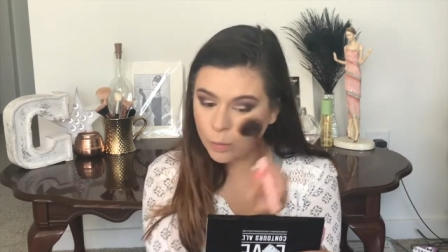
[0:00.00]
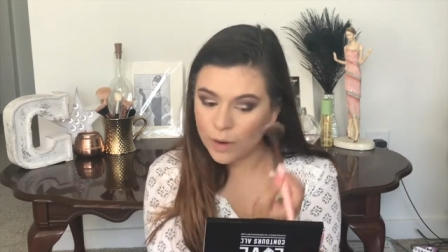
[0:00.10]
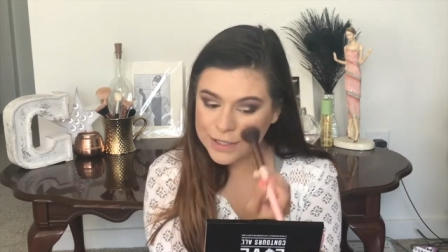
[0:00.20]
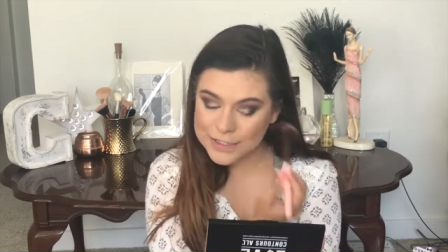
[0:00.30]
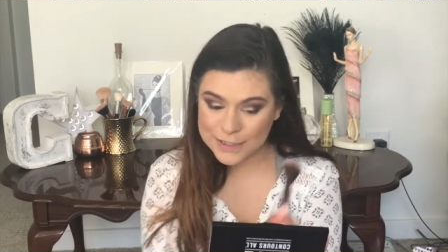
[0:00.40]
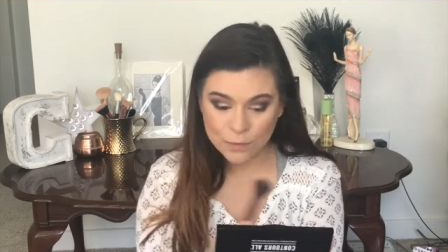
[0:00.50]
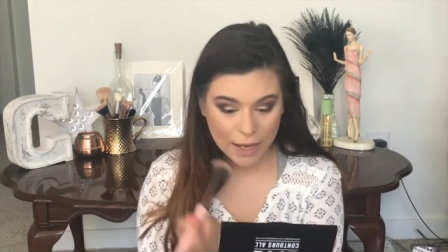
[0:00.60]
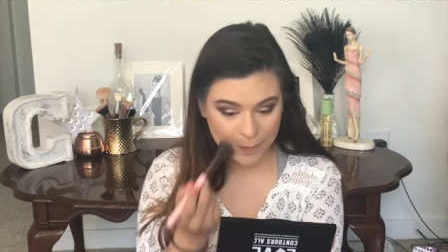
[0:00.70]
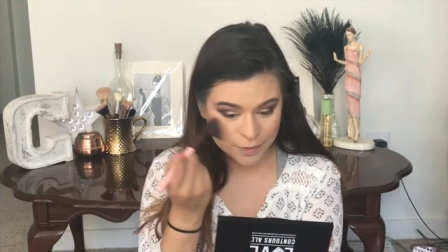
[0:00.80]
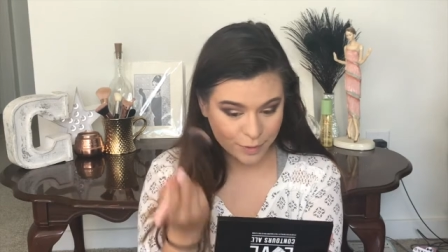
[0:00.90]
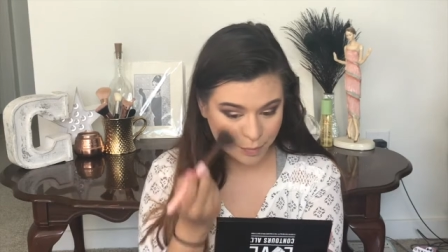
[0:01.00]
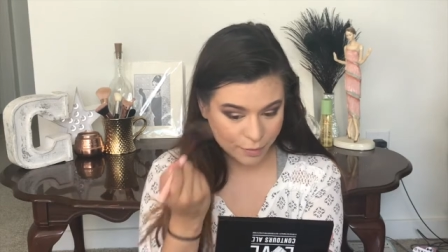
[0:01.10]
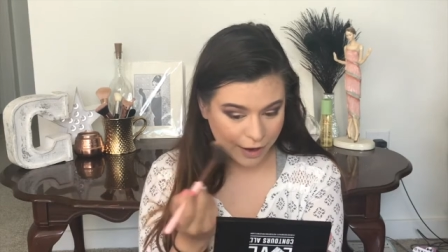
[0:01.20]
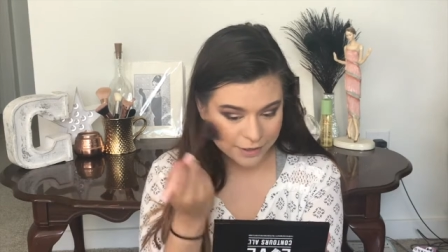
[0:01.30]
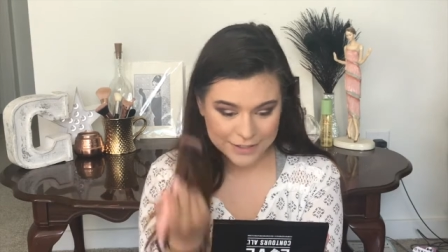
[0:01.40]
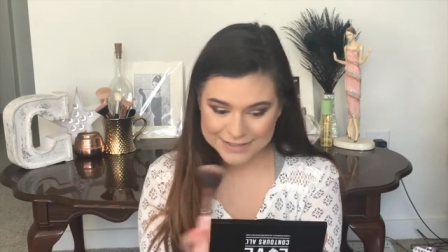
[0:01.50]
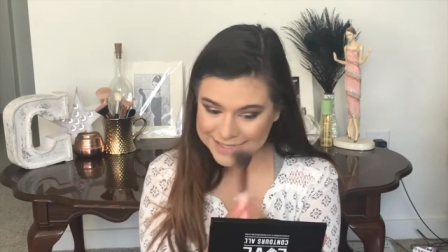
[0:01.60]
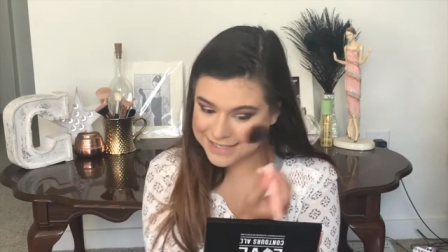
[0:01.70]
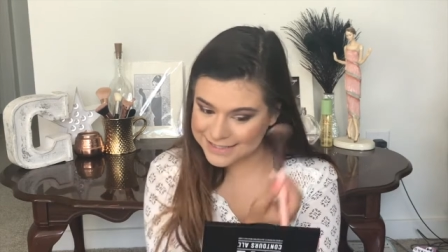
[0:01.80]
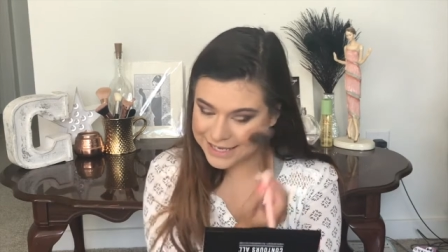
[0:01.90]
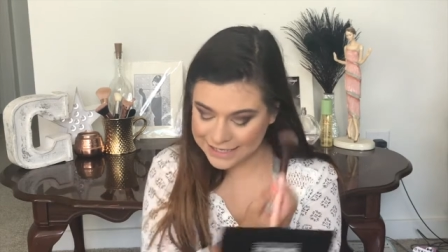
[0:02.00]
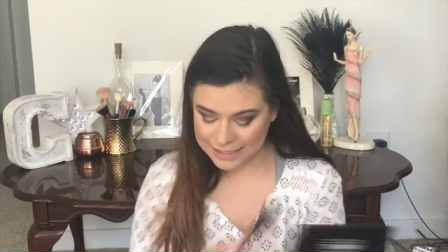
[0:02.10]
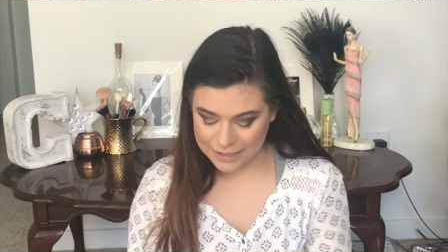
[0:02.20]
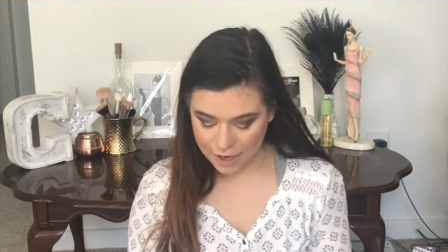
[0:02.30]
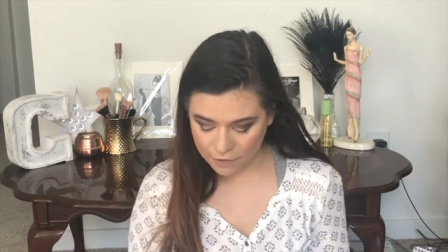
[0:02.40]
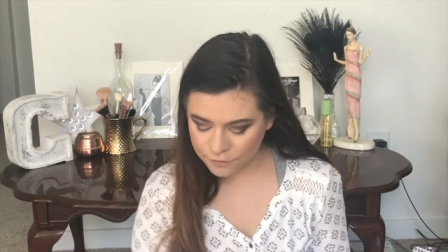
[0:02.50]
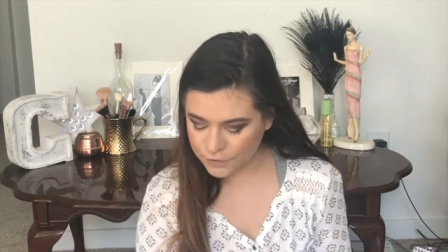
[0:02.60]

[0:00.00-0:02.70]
one swipe in the product is enough.